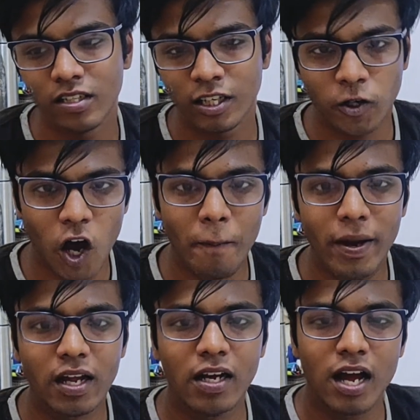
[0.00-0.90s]
the
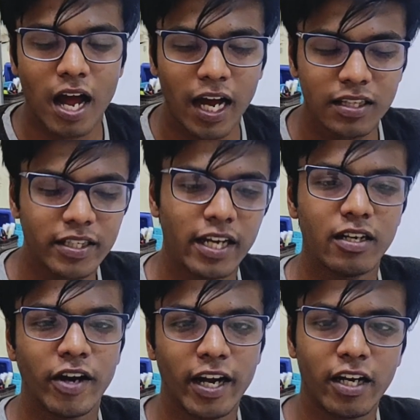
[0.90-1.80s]
topic and then
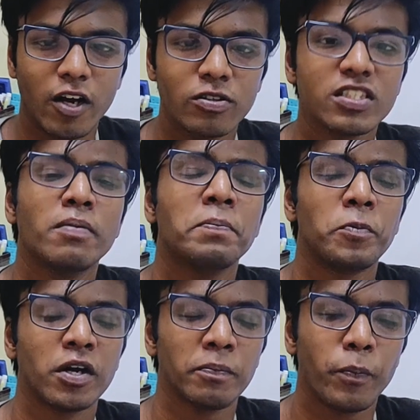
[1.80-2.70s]
write down some
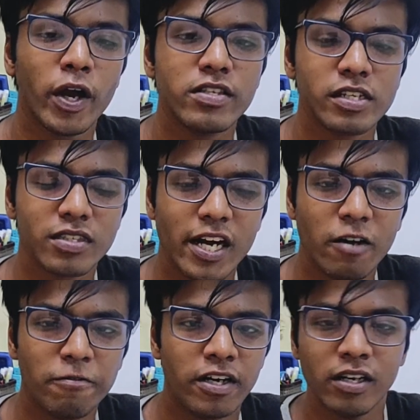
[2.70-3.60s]
important points inside of
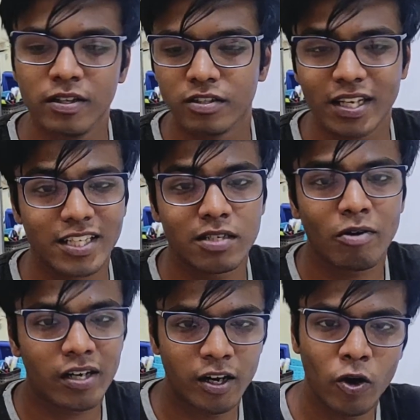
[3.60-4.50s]
it, such as what
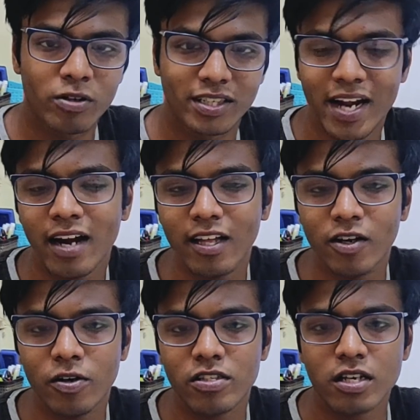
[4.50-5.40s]
are nodes and
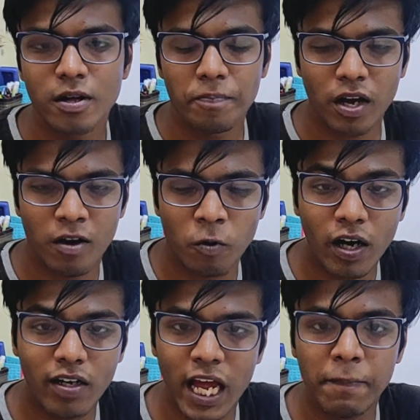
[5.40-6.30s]
antinodes,
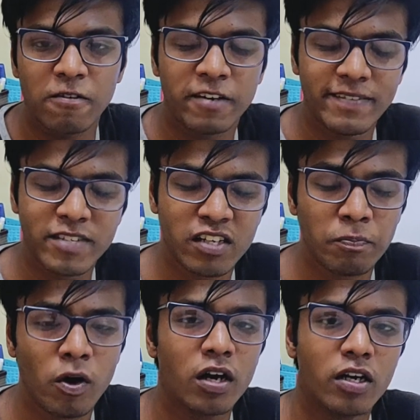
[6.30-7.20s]
what type of waves are
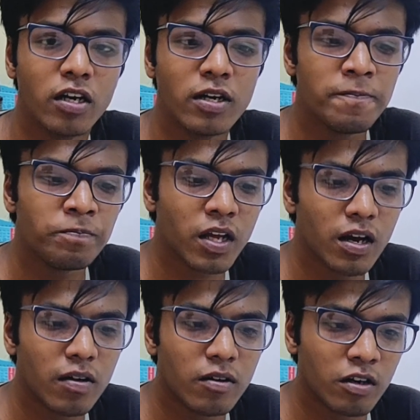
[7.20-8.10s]
important,
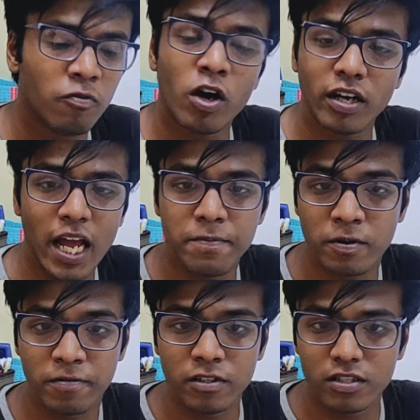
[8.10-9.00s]
what type
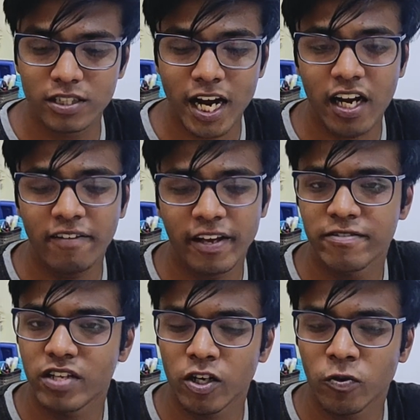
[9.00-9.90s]
of standing waves
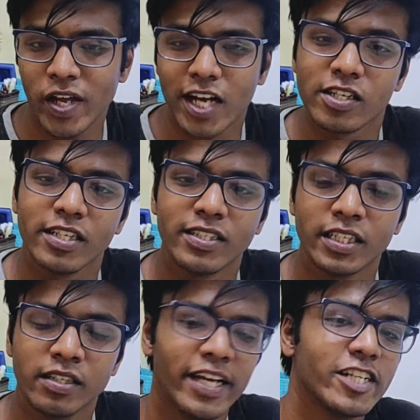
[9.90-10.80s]
do we actually see
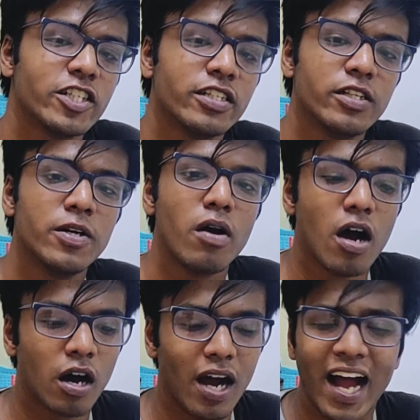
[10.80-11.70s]
in nature,
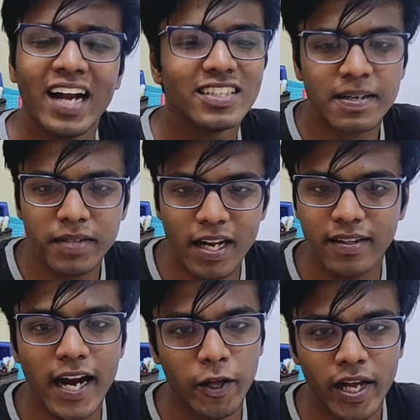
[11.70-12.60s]
and something like
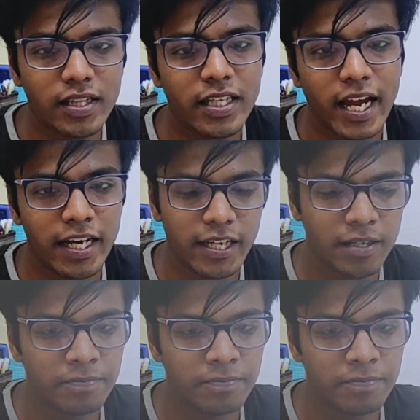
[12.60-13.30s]
that. You get the idea.